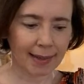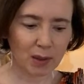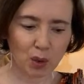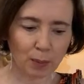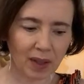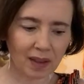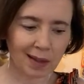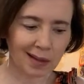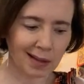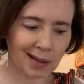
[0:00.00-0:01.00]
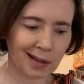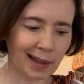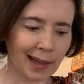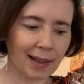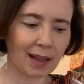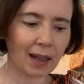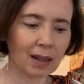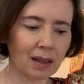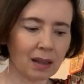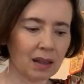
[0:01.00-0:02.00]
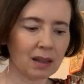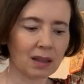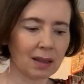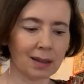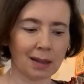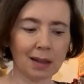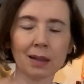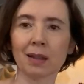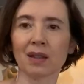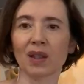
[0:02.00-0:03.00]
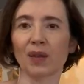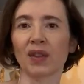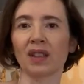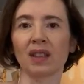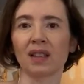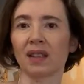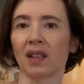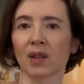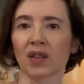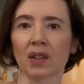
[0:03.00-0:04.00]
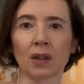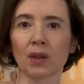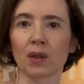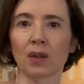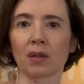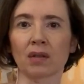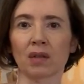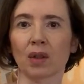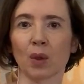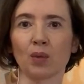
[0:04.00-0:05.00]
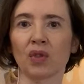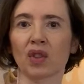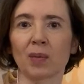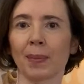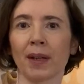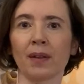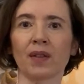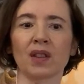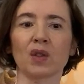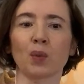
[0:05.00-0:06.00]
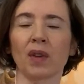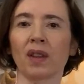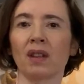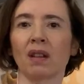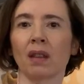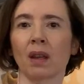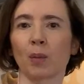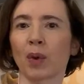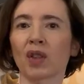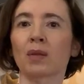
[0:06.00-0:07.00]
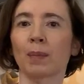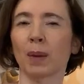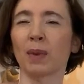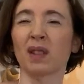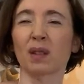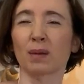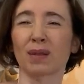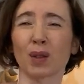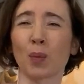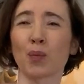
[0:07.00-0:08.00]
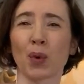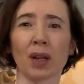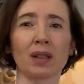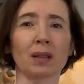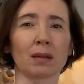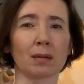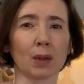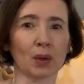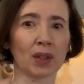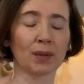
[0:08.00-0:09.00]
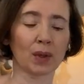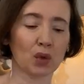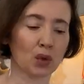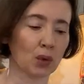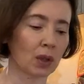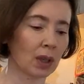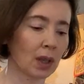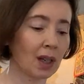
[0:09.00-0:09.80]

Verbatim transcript: To me, this is like, and this is definitely a starter, so I wouldn't pair this with anything but maybe some bread, not even sure.